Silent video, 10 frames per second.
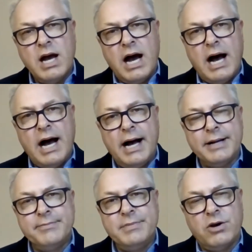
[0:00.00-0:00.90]

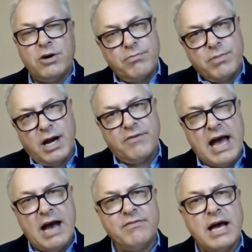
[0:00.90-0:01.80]
uh, you know kind of
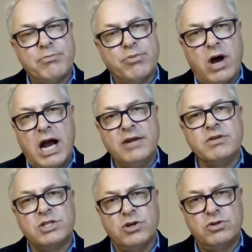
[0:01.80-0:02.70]
have that pride of
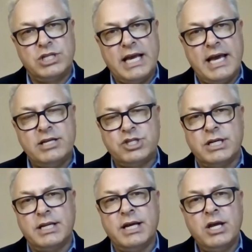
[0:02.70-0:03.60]

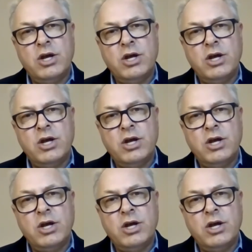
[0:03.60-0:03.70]
association